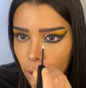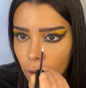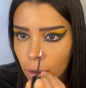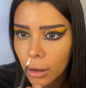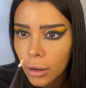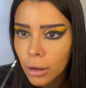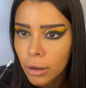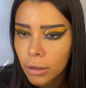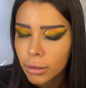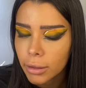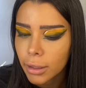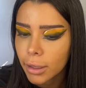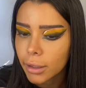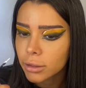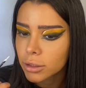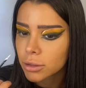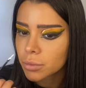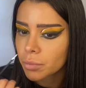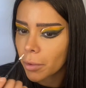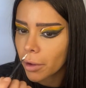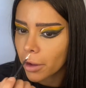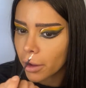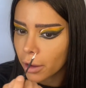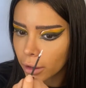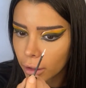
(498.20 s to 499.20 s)
on that
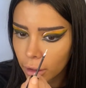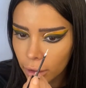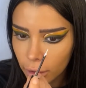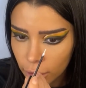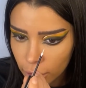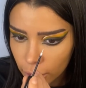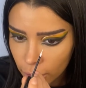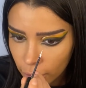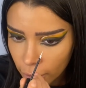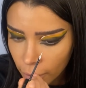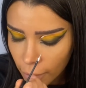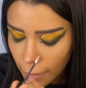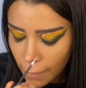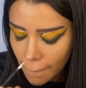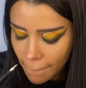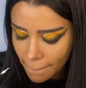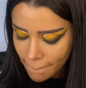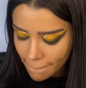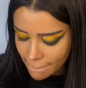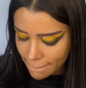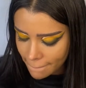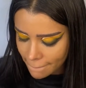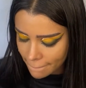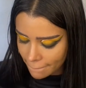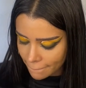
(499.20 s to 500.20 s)
spot.
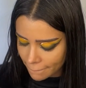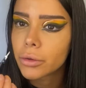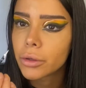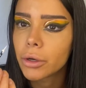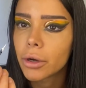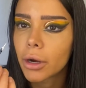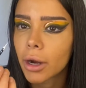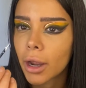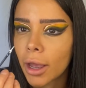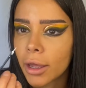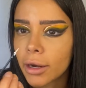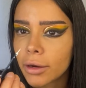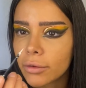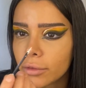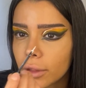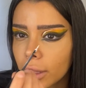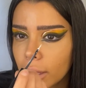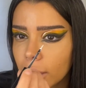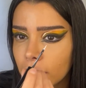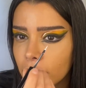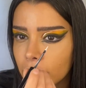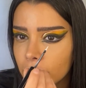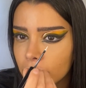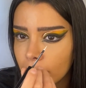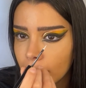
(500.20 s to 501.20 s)
Well, you're kind of like
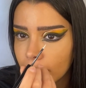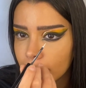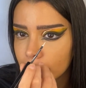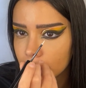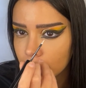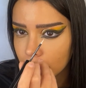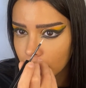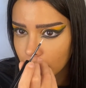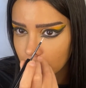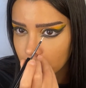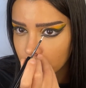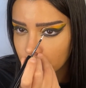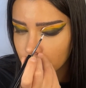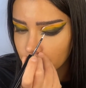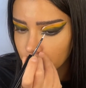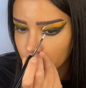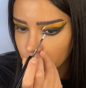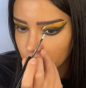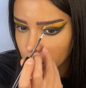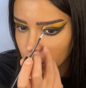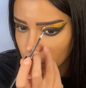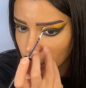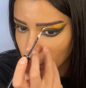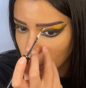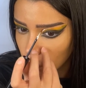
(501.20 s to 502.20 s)
connecting it to
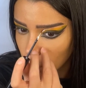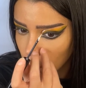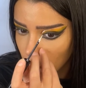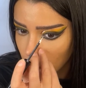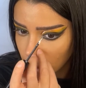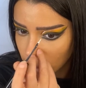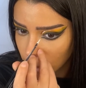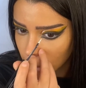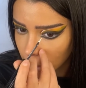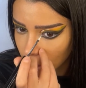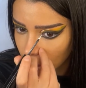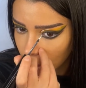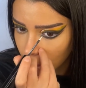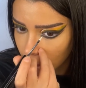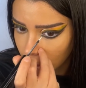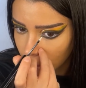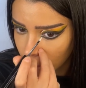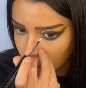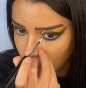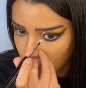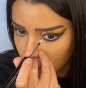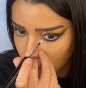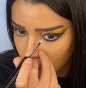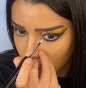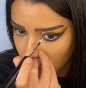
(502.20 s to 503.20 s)
your waterline, you
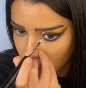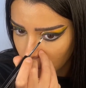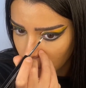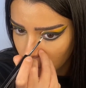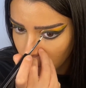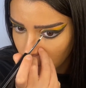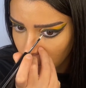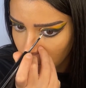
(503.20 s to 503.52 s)
know?